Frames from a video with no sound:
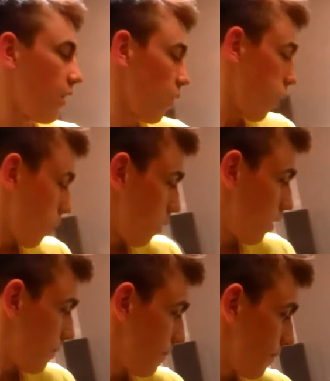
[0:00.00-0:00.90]

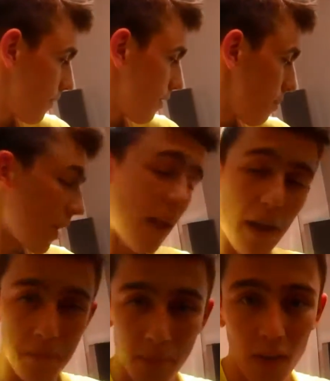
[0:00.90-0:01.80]
but
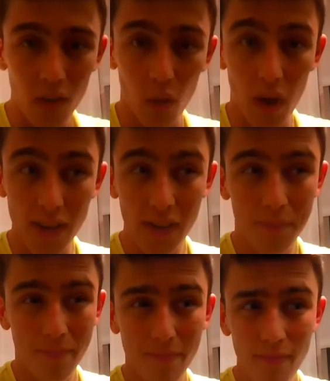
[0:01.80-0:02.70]
yeah, otherwise,
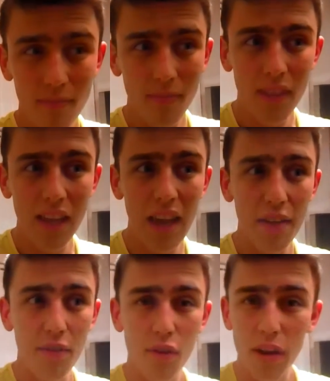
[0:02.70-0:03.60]

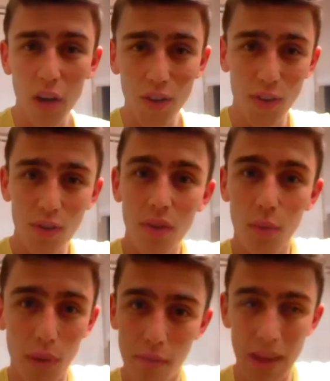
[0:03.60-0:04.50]
if you're in London
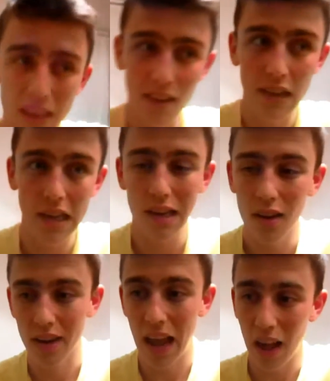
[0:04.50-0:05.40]
with me
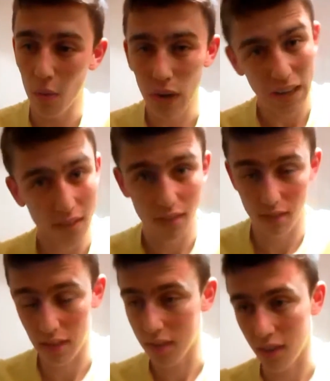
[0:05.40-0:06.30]
now, as
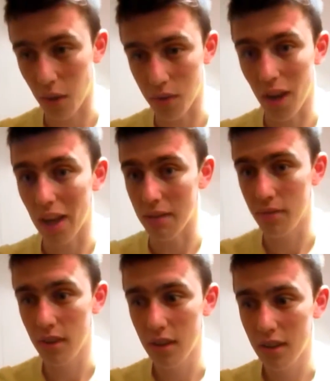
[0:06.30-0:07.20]
this goes live,
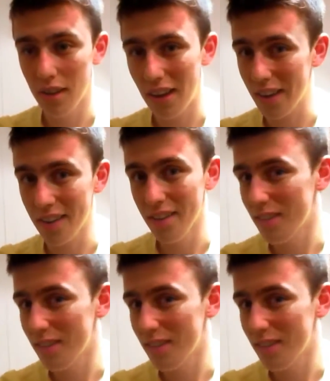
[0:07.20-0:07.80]
hi.